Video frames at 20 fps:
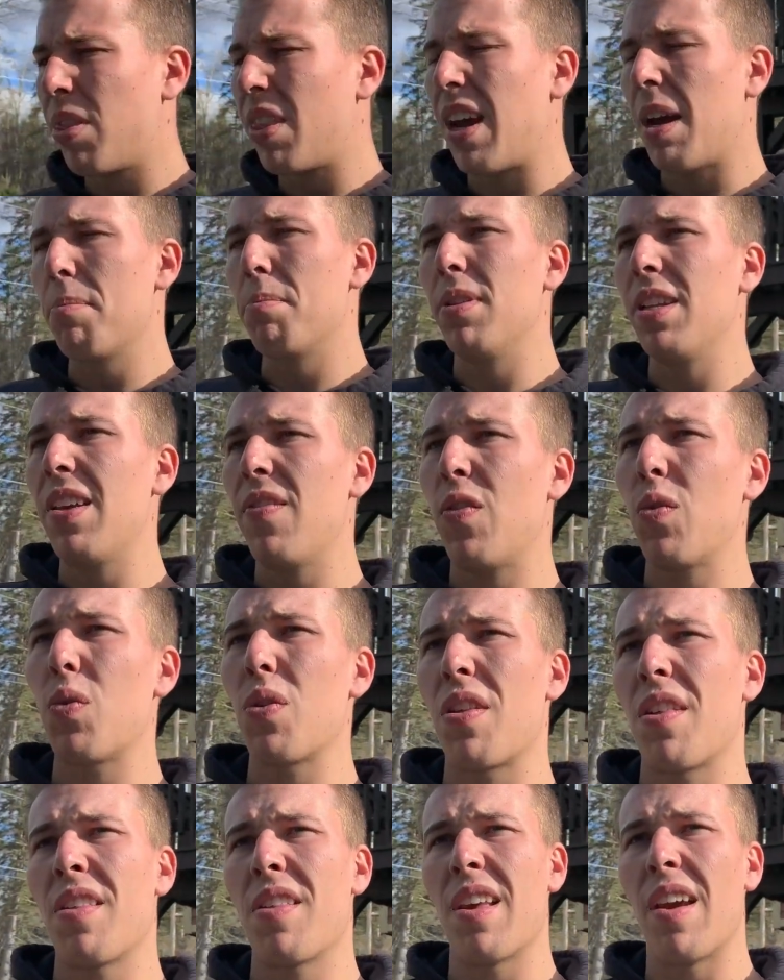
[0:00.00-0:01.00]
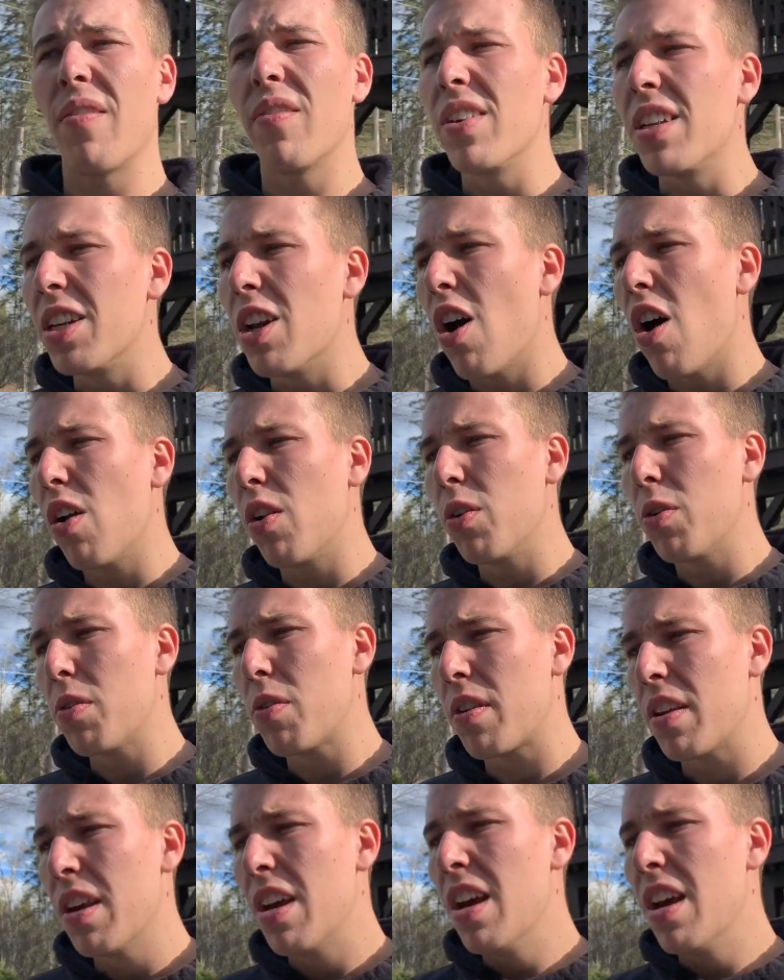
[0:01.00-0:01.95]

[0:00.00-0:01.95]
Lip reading: I believe it was $70.